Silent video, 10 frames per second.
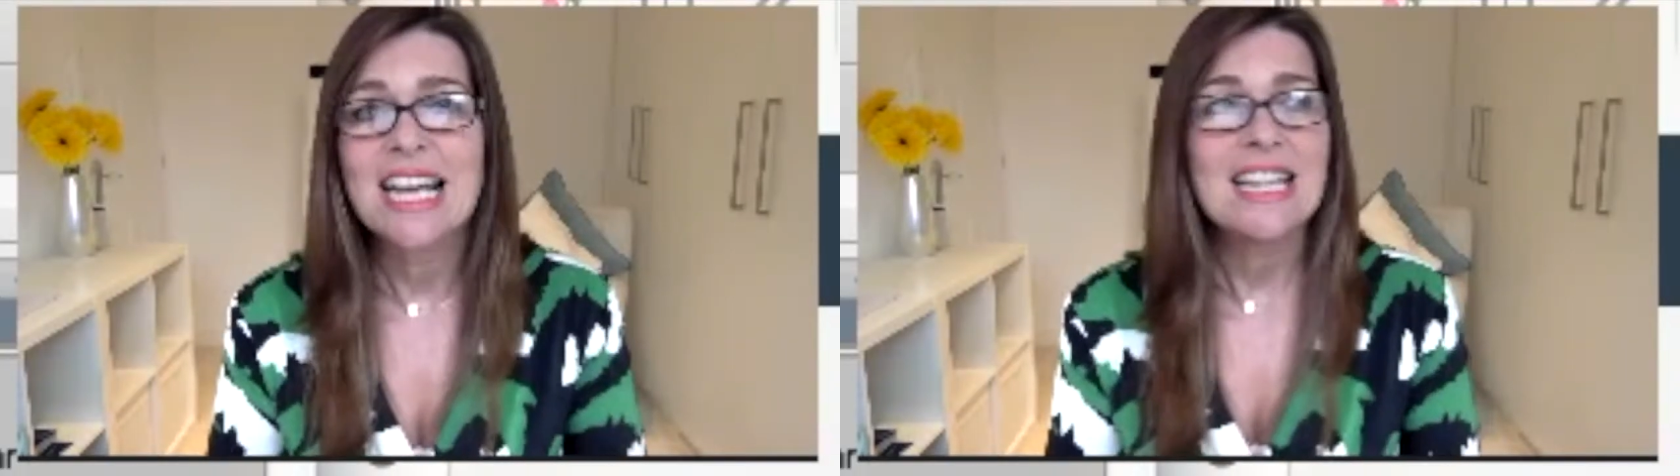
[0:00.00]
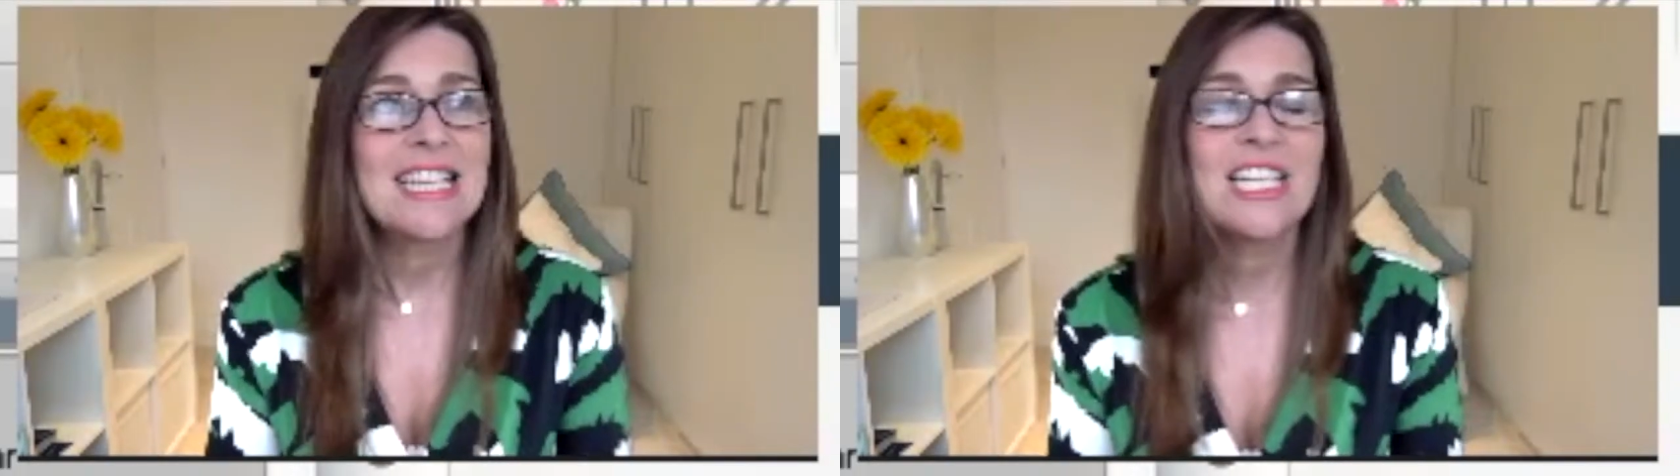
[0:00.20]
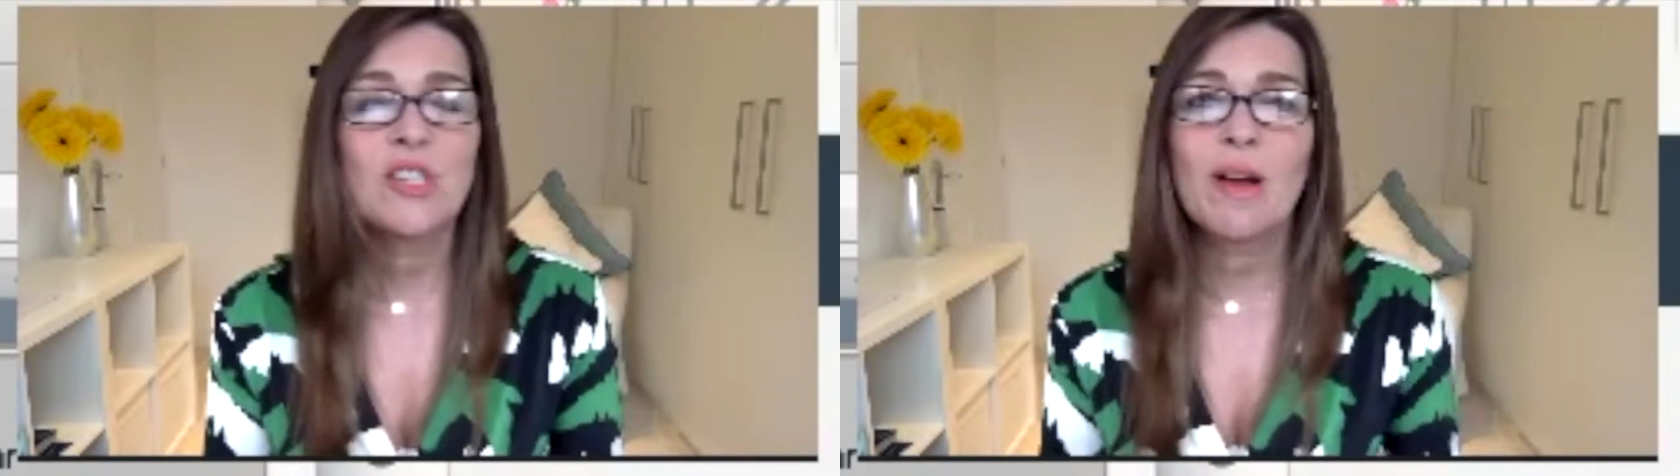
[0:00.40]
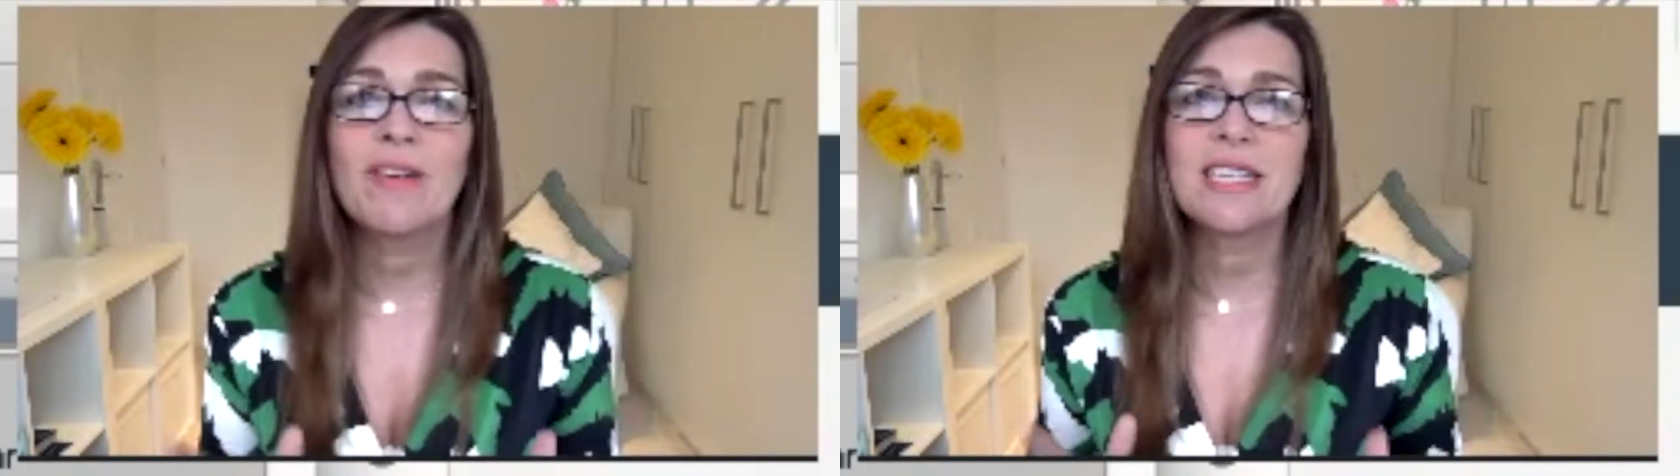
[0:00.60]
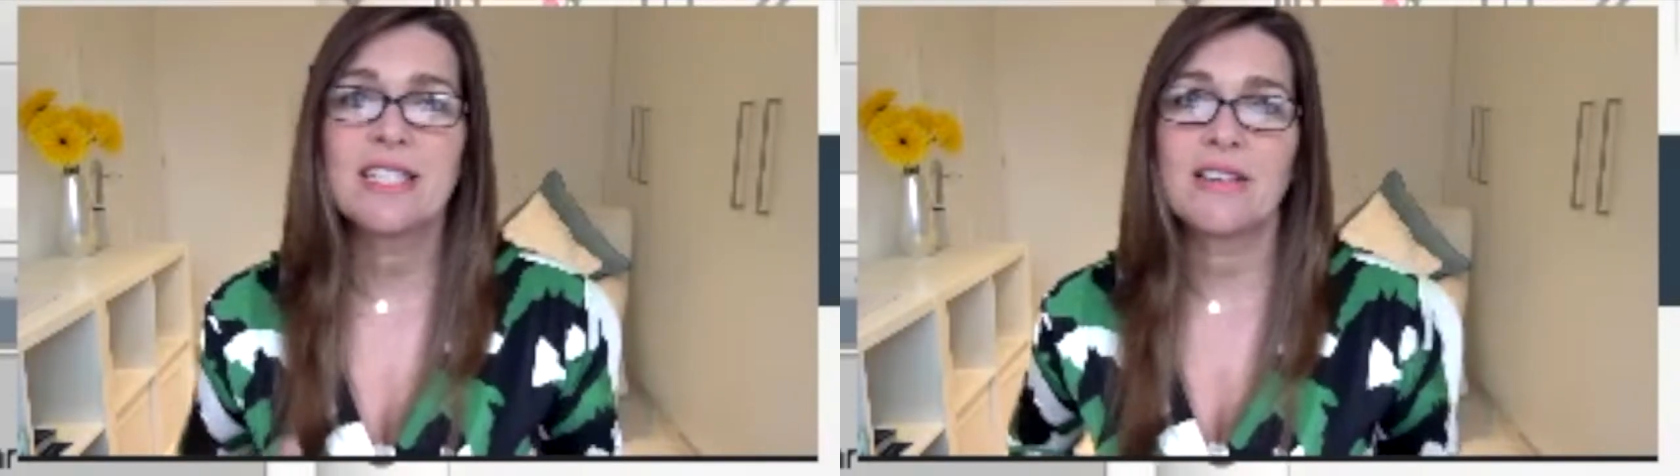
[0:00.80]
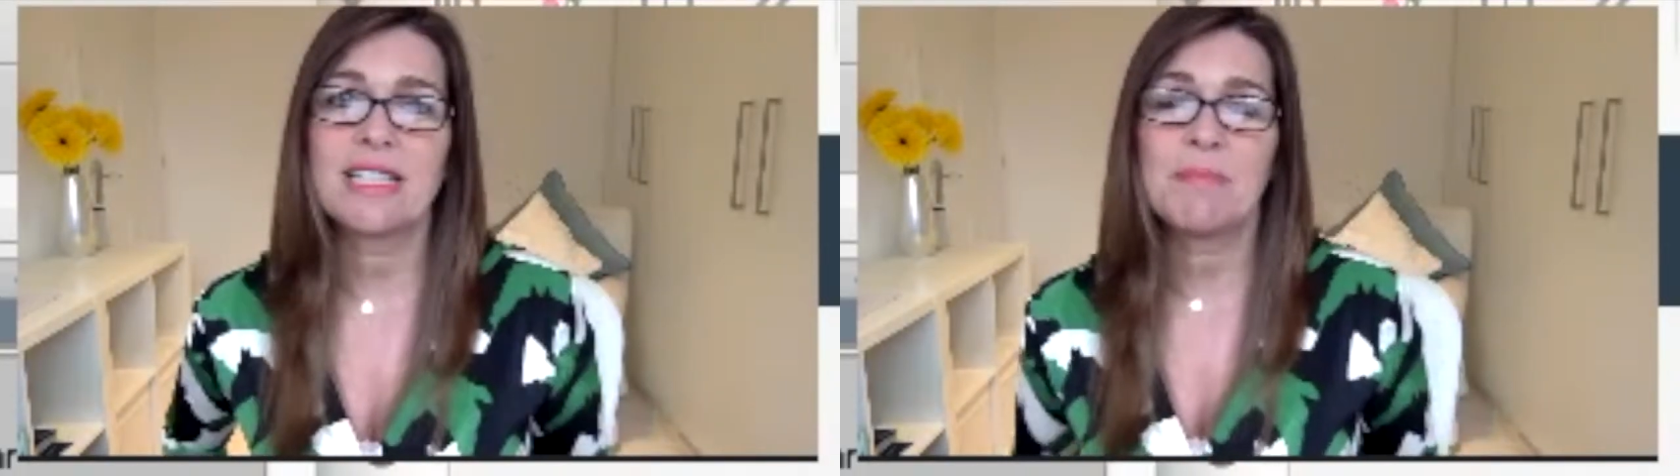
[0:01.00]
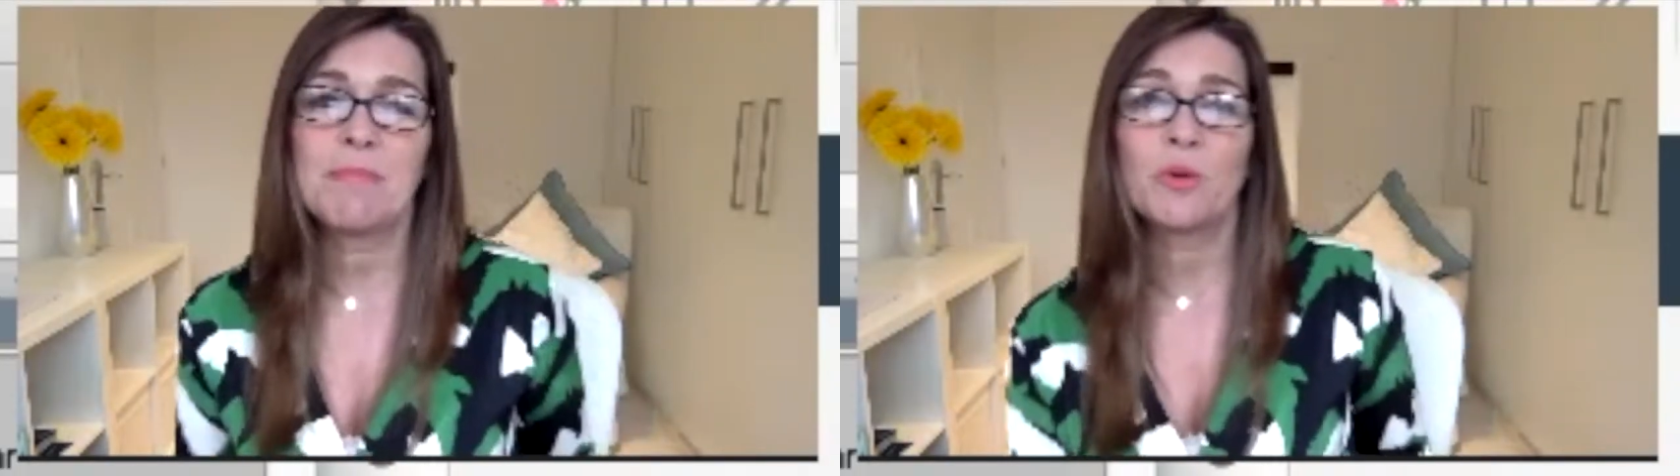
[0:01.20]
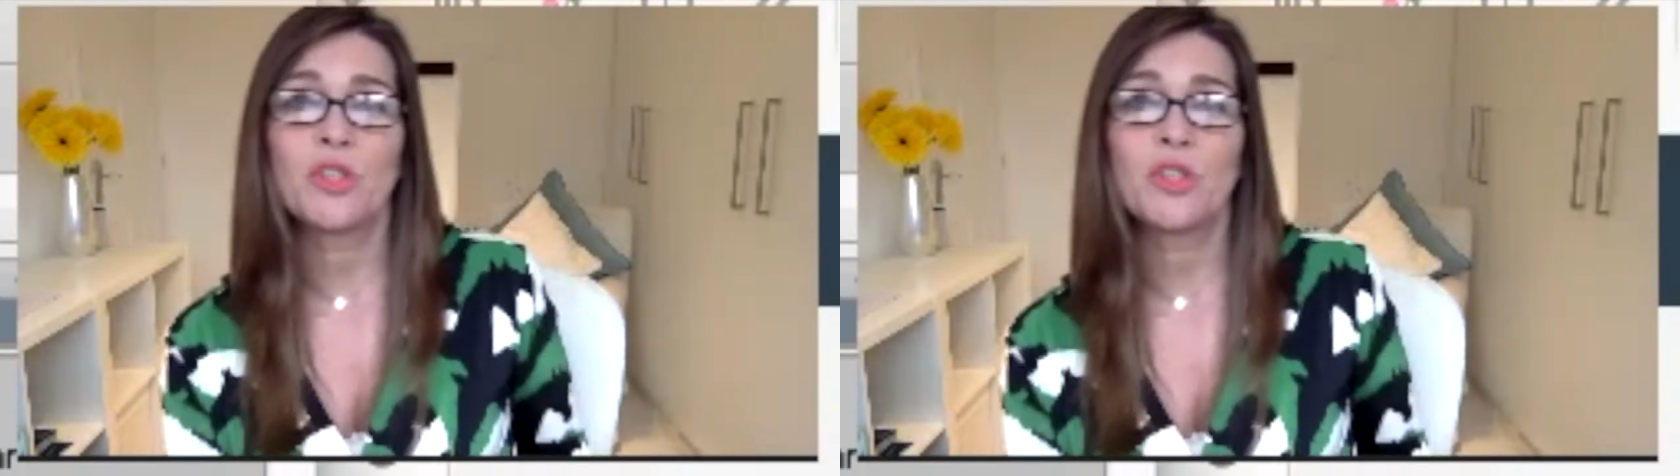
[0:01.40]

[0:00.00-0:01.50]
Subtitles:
this is where it's so simple.